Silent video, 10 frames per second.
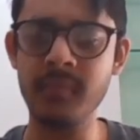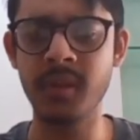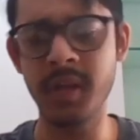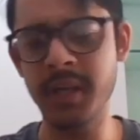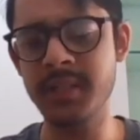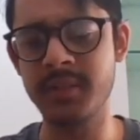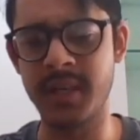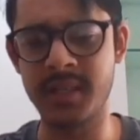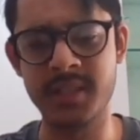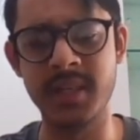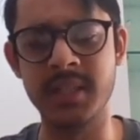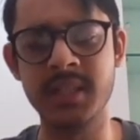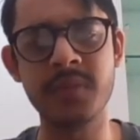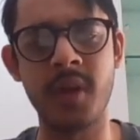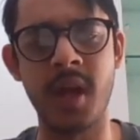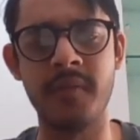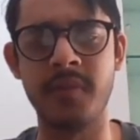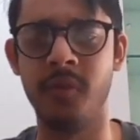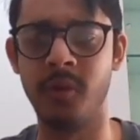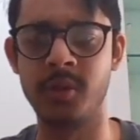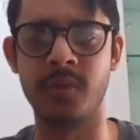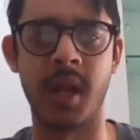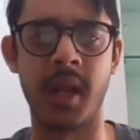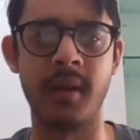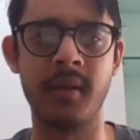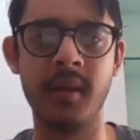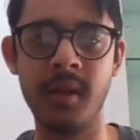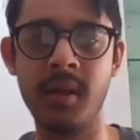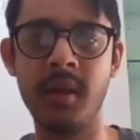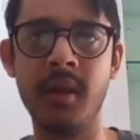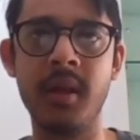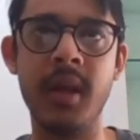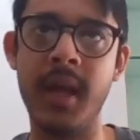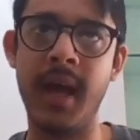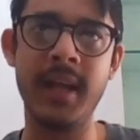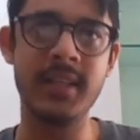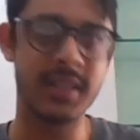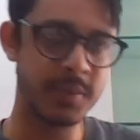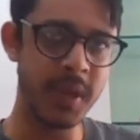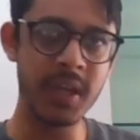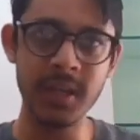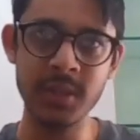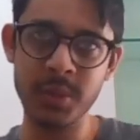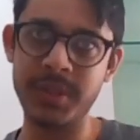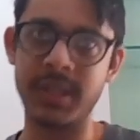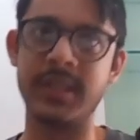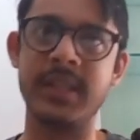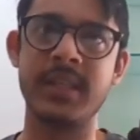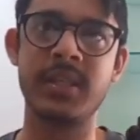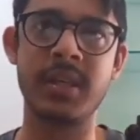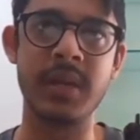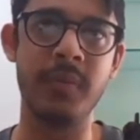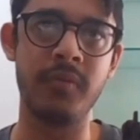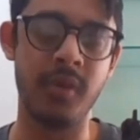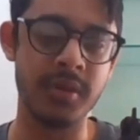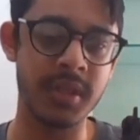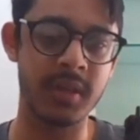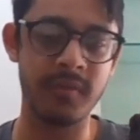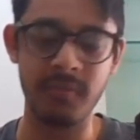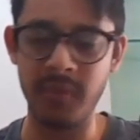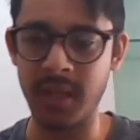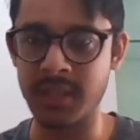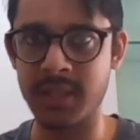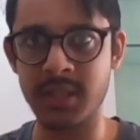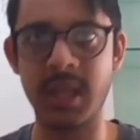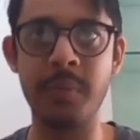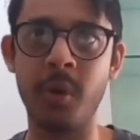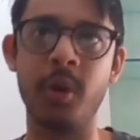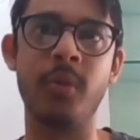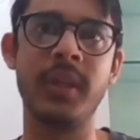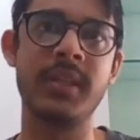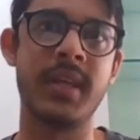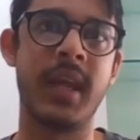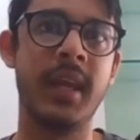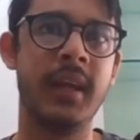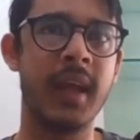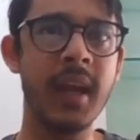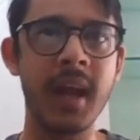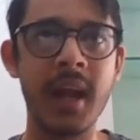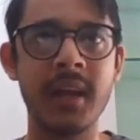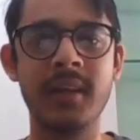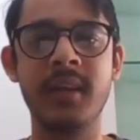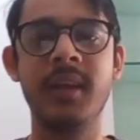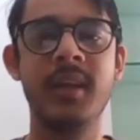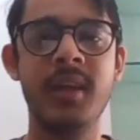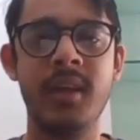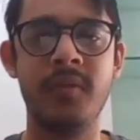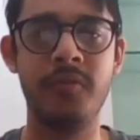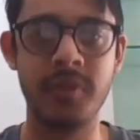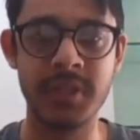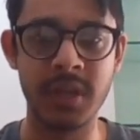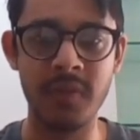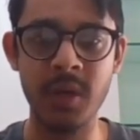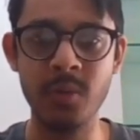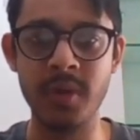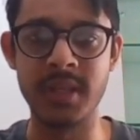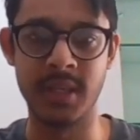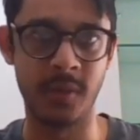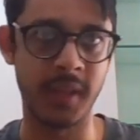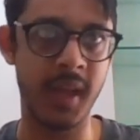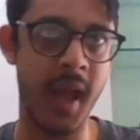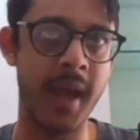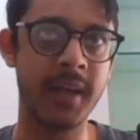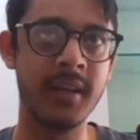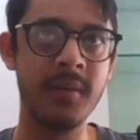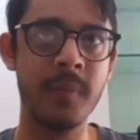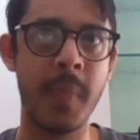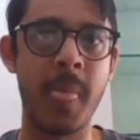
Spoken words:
Right? So that is the reason for having false over here. And just by using this stream of logic, we can just keep on doing this again and again. And first thing we'll do is look at the character.